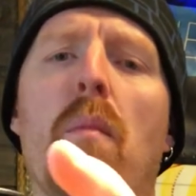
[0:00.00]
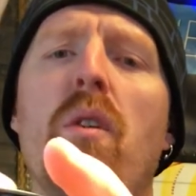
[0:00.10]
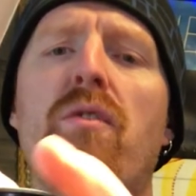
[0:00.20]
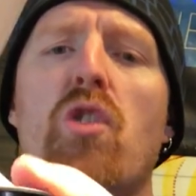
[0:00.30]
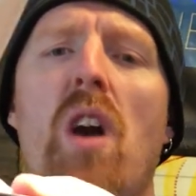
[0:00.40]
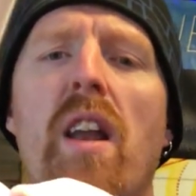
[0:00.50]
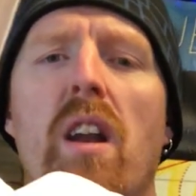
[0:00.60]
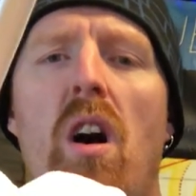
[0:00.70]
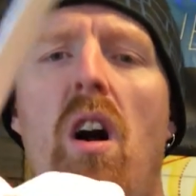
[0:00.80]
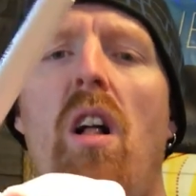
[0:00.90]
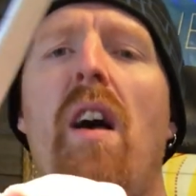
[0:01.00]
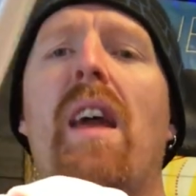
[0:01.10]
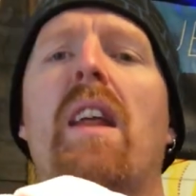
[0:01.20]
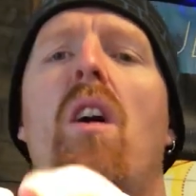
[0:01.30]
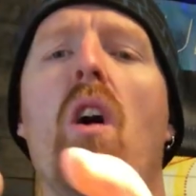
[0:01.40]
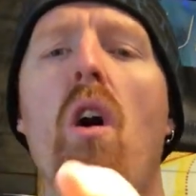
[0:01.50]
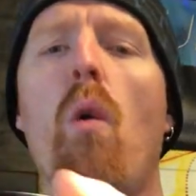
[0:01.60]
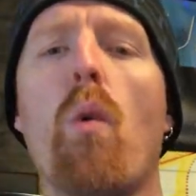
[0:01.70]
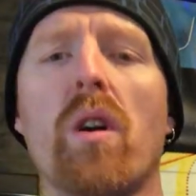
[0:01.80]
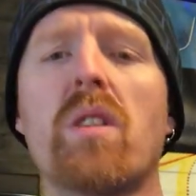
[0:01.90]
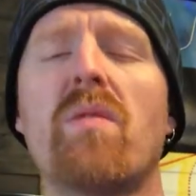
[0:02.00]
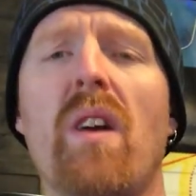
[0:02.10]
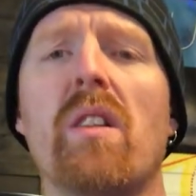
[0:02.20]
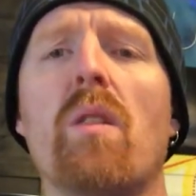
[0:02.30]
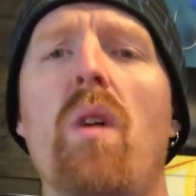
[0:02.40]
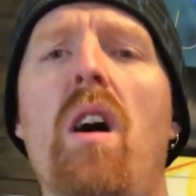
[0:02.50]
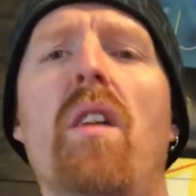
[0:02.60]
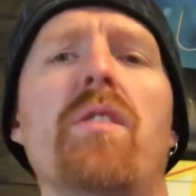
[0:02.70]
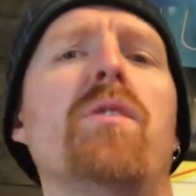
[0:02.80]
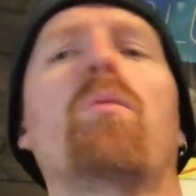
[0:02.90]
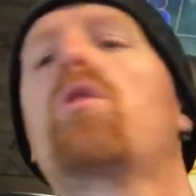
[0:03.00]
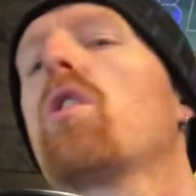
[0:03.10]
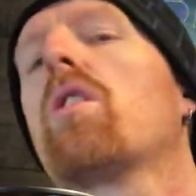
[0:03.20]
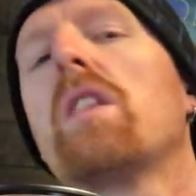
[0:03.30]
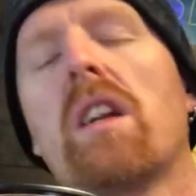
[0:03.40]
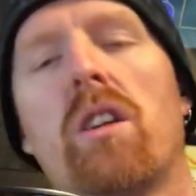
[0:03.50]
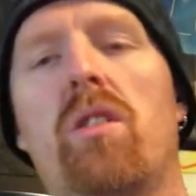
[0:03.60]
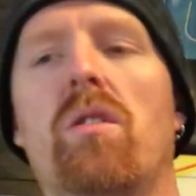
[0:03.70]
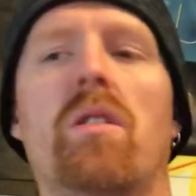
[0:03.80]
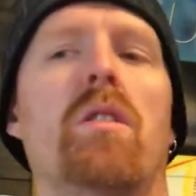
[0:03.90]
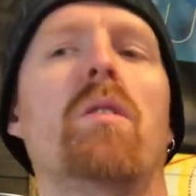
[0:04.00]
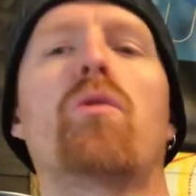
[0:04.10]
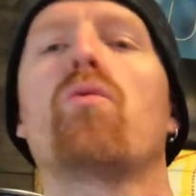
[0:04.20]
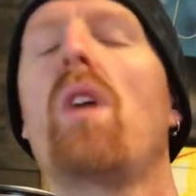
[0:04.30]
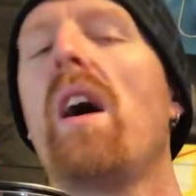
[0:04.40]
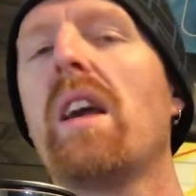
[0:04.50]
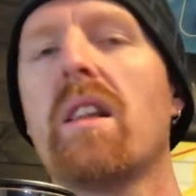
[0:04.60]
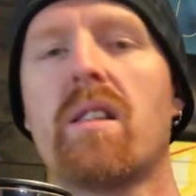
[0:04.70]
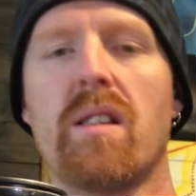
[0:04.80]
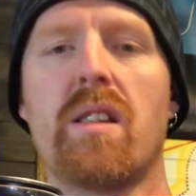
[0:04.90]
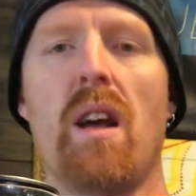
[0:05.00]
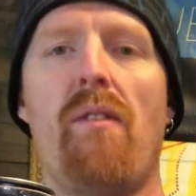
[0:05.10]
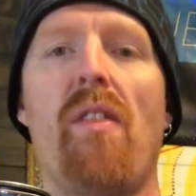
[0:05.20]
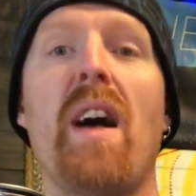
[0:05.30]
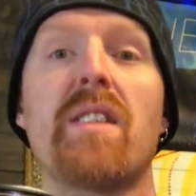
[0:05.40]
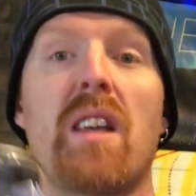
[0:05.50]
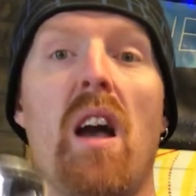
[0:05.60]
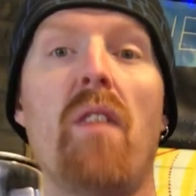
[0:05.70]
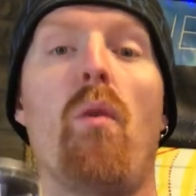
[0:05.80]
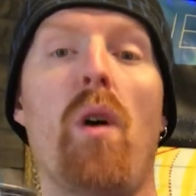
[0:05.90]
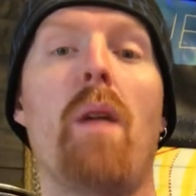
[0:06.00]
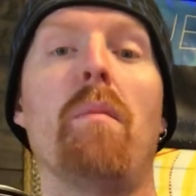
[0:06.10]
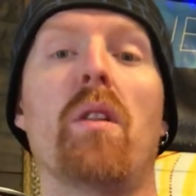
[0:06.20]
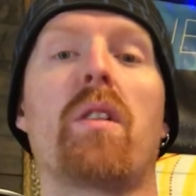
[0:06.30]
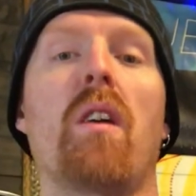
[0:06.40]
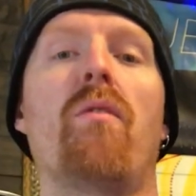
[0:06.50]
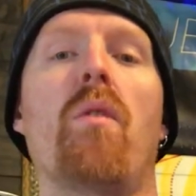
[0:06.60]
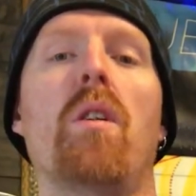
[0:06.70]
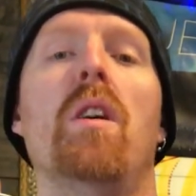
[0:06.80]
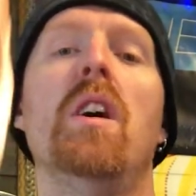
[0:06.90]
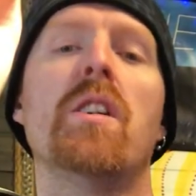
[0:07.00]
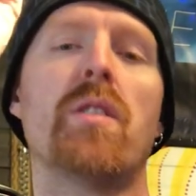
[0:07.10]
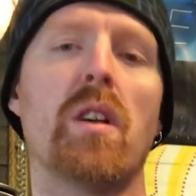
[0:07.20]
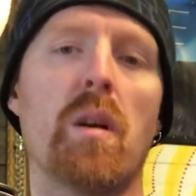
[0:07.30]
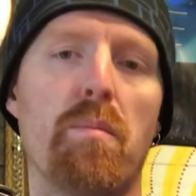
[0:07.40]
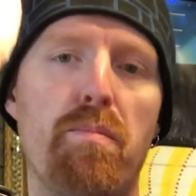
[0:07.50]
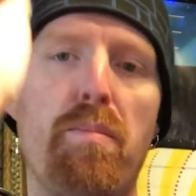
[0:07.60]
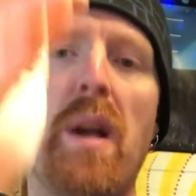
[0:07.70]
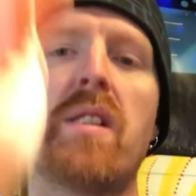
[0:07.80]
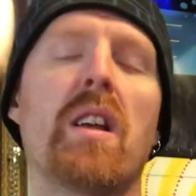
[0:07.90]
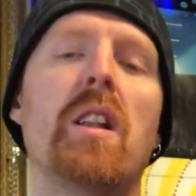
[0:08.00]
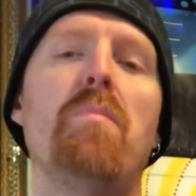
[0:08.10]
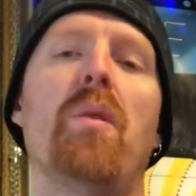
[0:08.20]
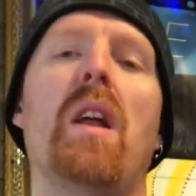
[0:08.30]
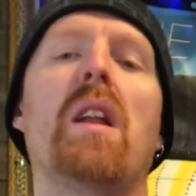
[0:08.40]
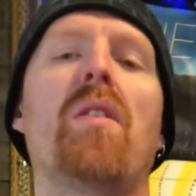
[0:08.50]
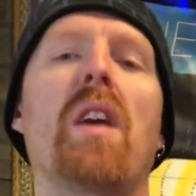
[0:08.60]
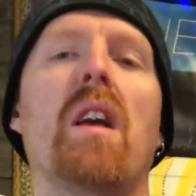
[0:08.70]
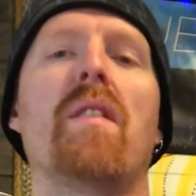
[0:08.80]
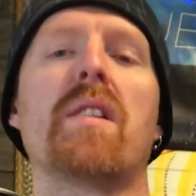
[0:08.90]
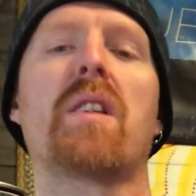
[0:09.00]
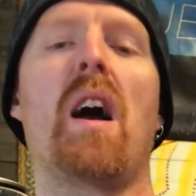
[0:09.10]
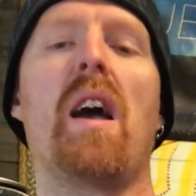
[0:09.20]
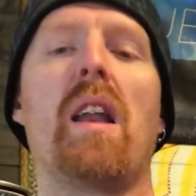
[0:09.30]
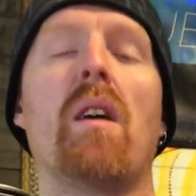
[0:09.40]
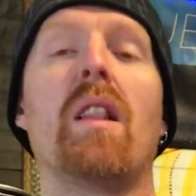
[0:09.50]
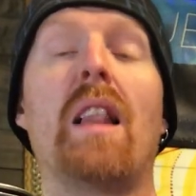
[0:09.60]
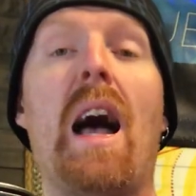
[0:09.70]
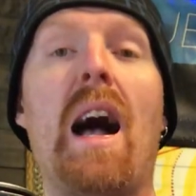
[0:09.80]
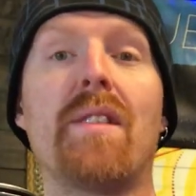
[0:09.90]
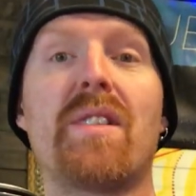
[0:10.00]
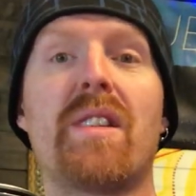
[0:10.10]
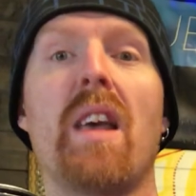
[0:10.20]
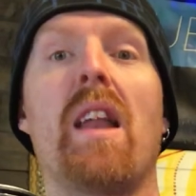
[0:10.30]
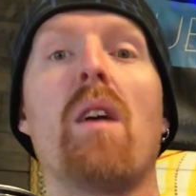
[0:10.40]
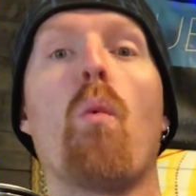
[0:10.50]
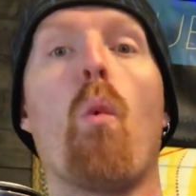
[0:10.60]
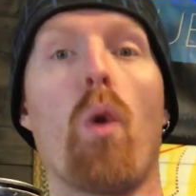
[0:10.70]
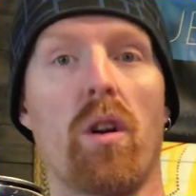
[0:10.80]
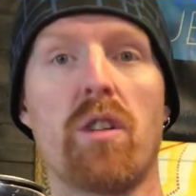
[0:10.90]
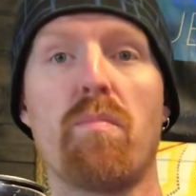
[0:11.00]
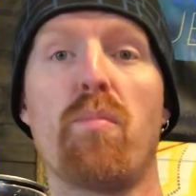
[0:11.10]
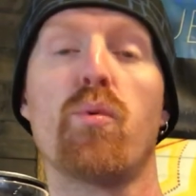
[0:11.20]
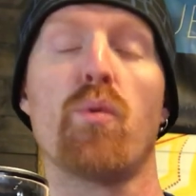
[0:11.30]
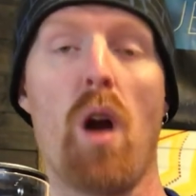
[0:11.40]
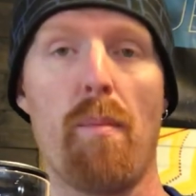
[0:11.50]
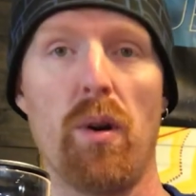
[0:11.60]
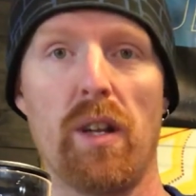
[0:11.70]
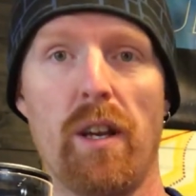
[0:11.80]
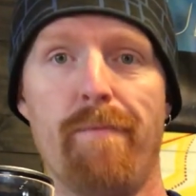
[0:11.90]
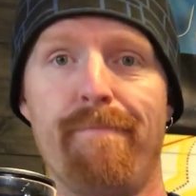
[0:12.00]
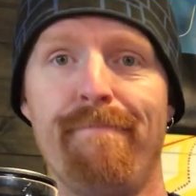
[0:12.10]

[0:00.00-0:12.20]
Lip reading: We've tried it all, and it all works fairly well. There's no gurgling issues, there's no dry hits and stuff, and that's kind of what I'm looking for. So you can basically put anything in this guy, and it lasts, and it works properly.